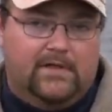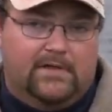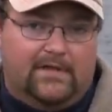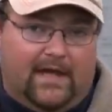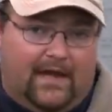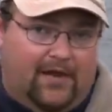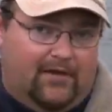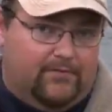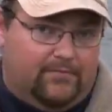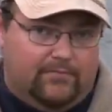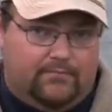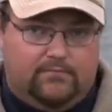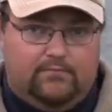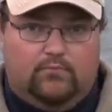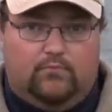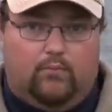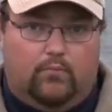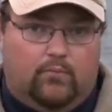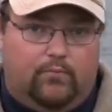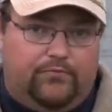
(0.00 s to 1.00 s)
Now,
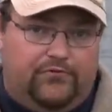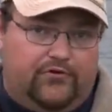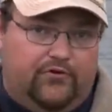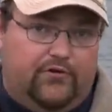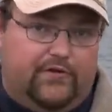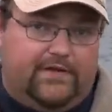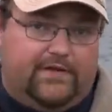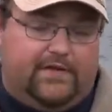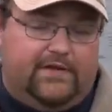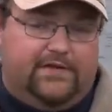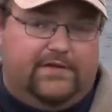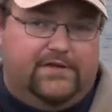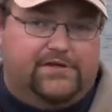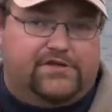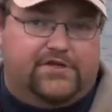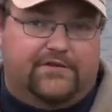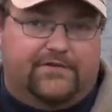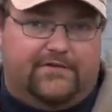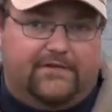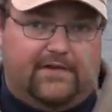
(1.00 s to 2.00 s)
due to the
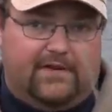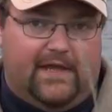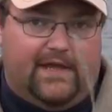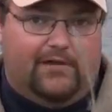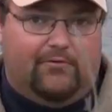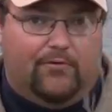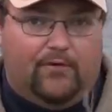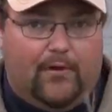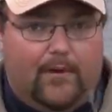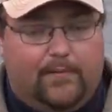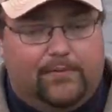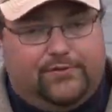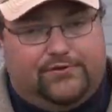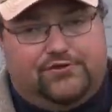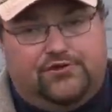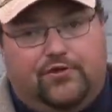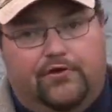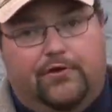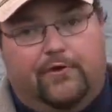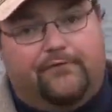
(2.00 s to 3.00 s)
conditions today, we were able to
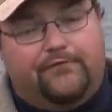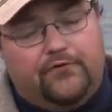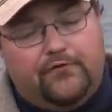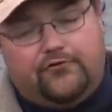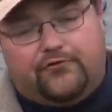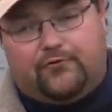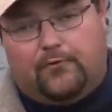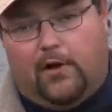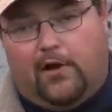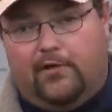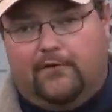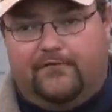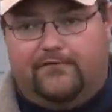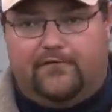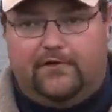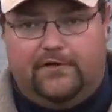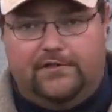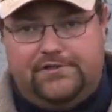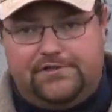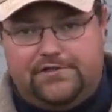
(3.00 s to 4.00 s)
show you a few smaller
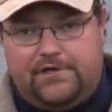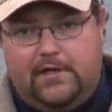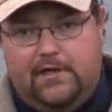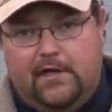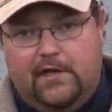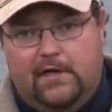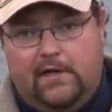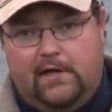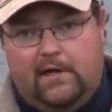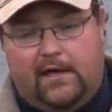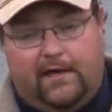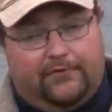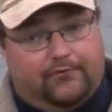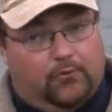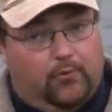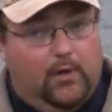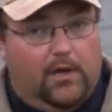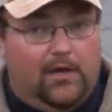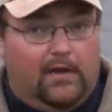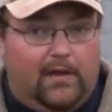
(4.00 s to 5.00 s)
fish,
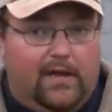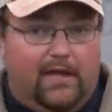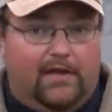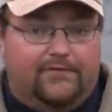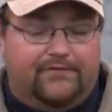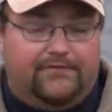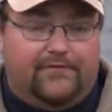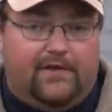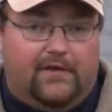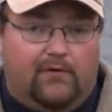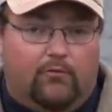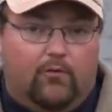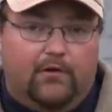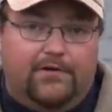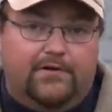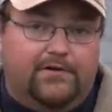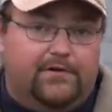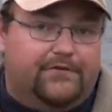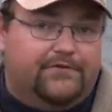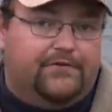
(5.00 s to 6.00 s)
as well as
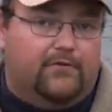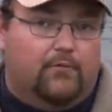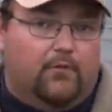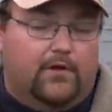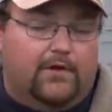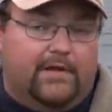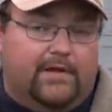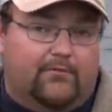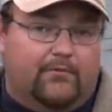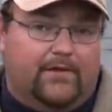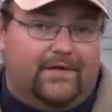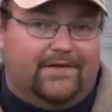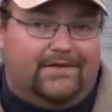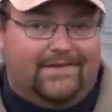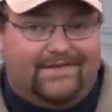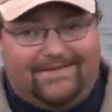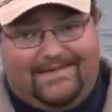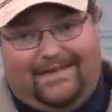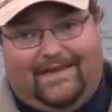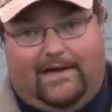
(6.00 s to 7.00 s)
one decent one that we
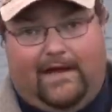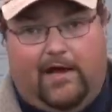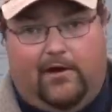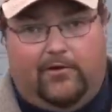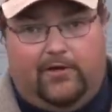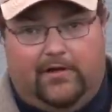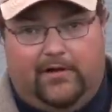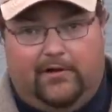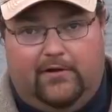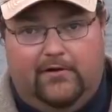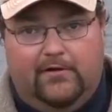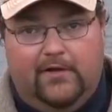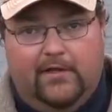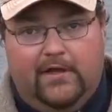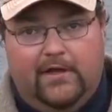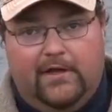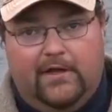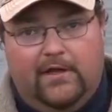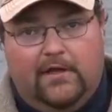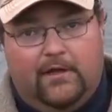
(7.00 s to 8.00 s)
did get out here.
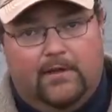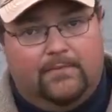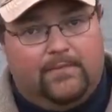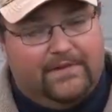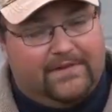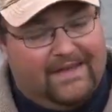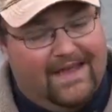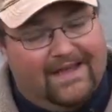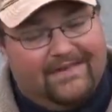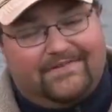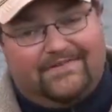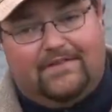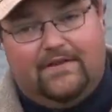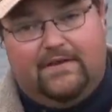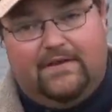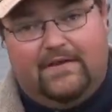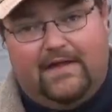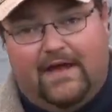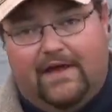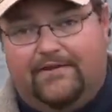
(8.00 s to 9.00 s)
But that's
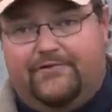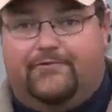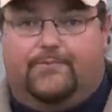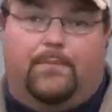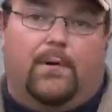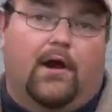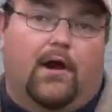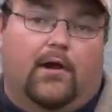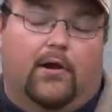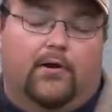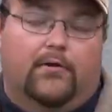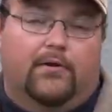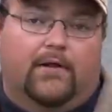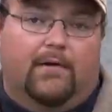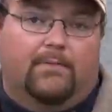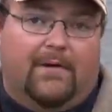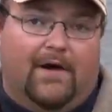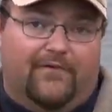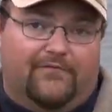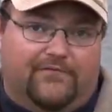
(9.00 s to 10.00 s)
the nice part
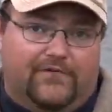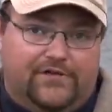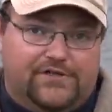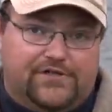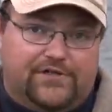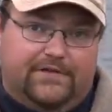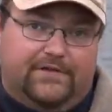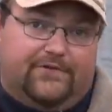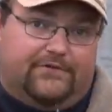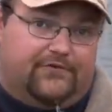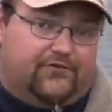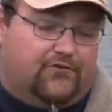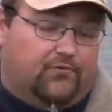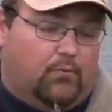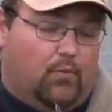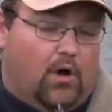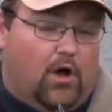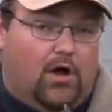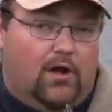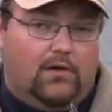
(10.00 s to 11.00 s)
about fishing these
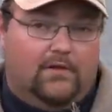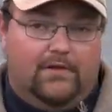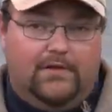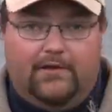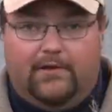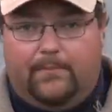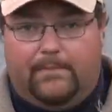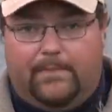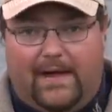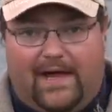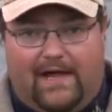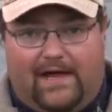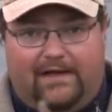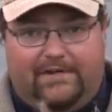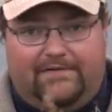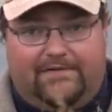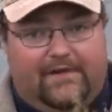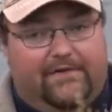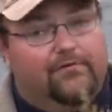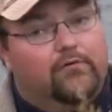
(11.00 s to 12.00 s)
small little
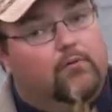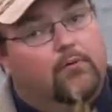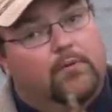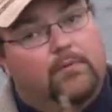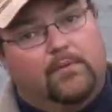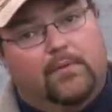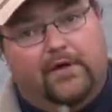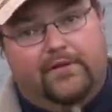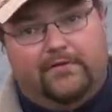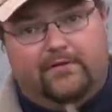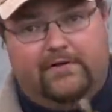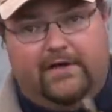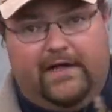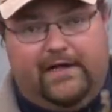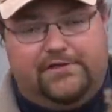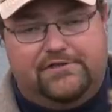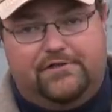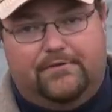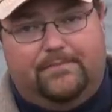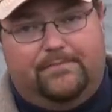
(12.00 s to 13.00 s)
ponds. Even when Mother
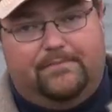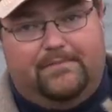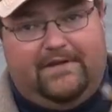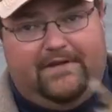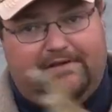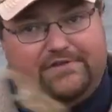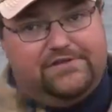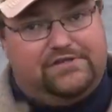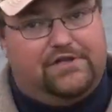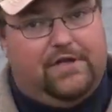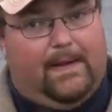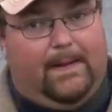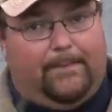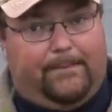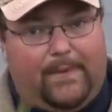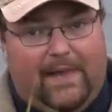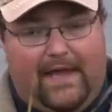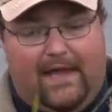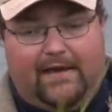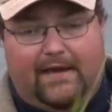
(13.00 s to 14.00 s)
Nature deals you a
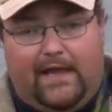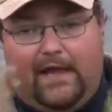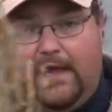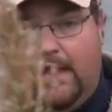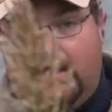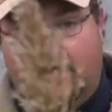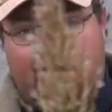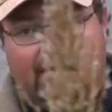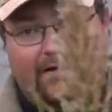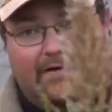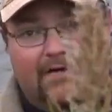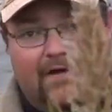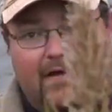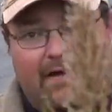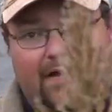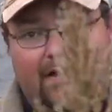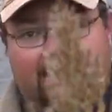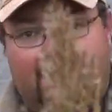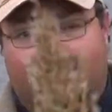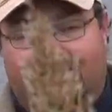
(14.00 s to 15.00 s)
bad hand,
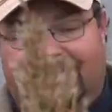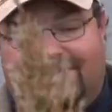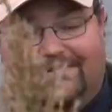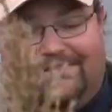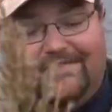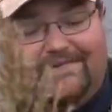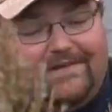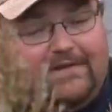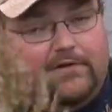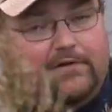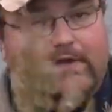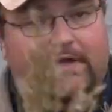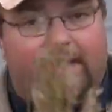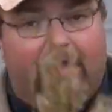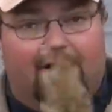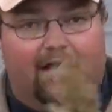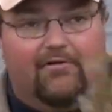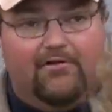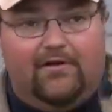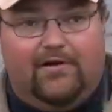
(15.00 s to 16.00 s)
you can still get
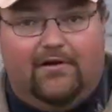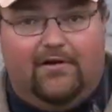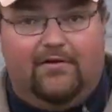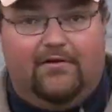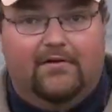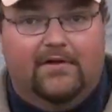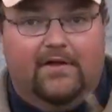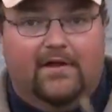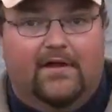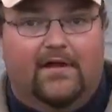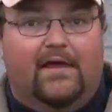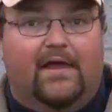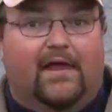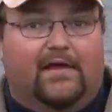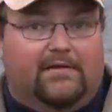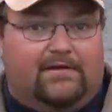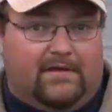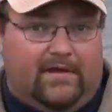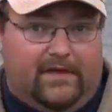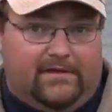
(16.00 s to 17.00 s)
out here
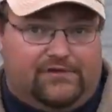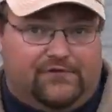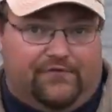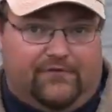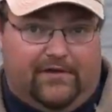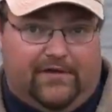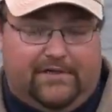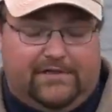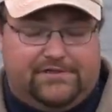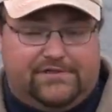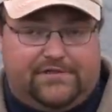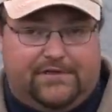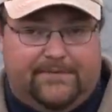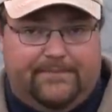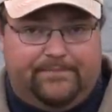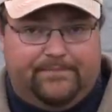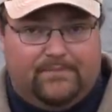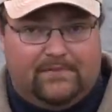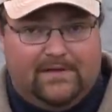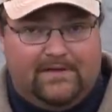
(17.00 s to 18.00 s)
and catch fish.
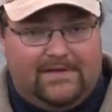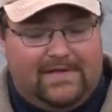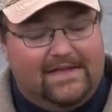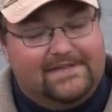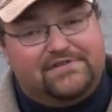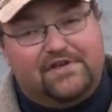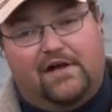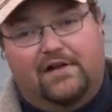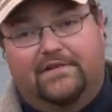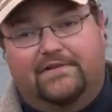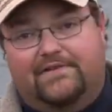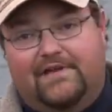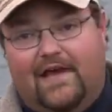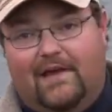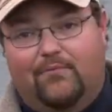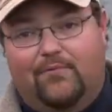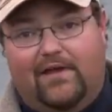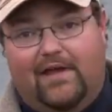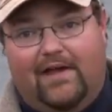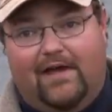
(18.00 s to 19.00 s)
That's all the
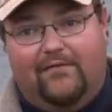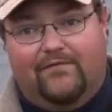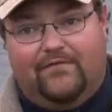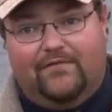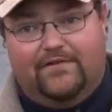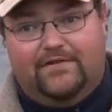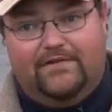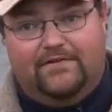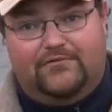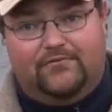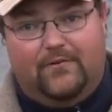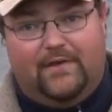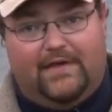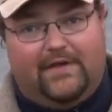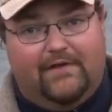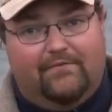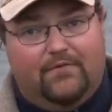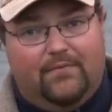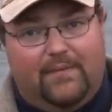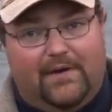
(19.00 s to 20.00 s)
time we have for this
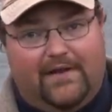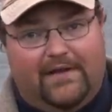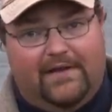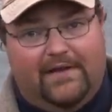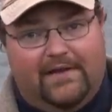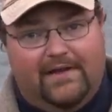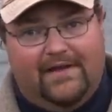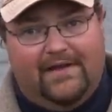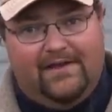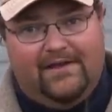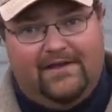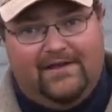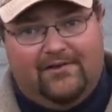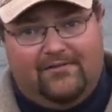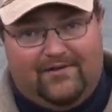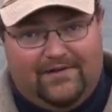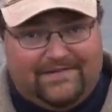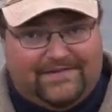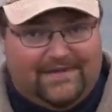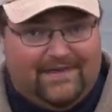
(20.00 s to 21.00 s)
week, everybody.
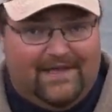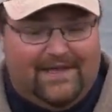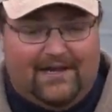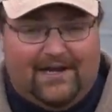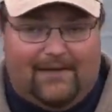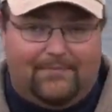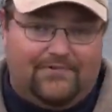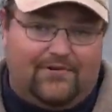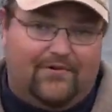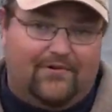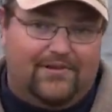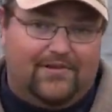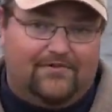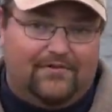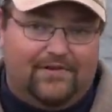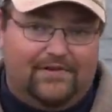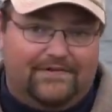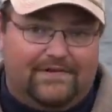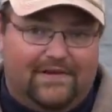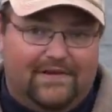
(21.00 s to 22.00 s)
Once again, I'm Tony
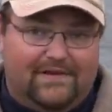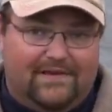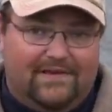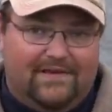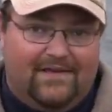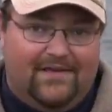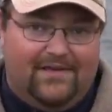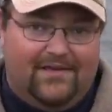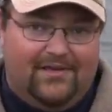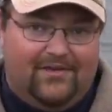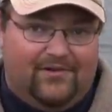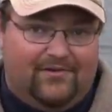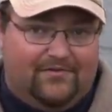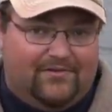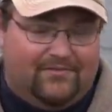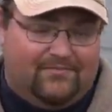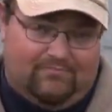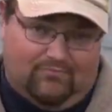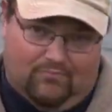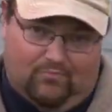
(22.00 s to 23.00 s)
Krizek.
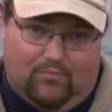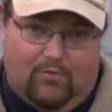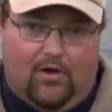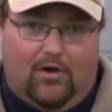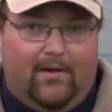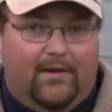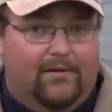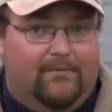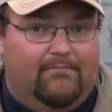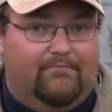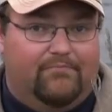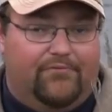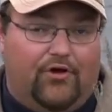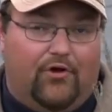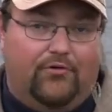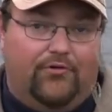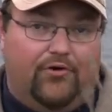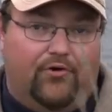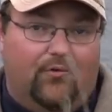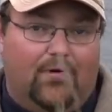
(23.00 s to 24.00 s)

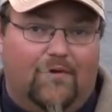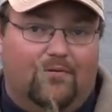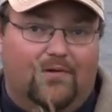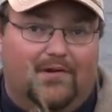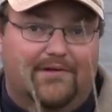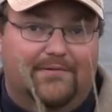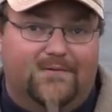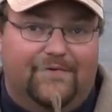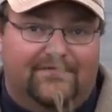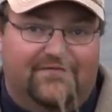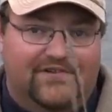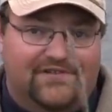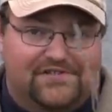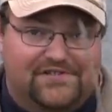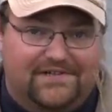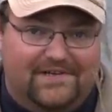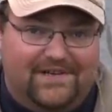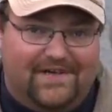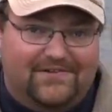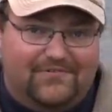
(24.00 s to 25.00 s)
Don't know where we're going to be
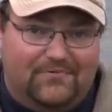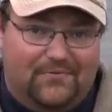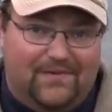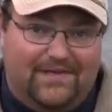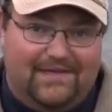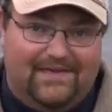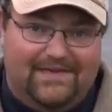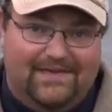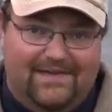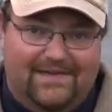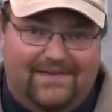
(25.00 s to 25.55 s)
fishing next week,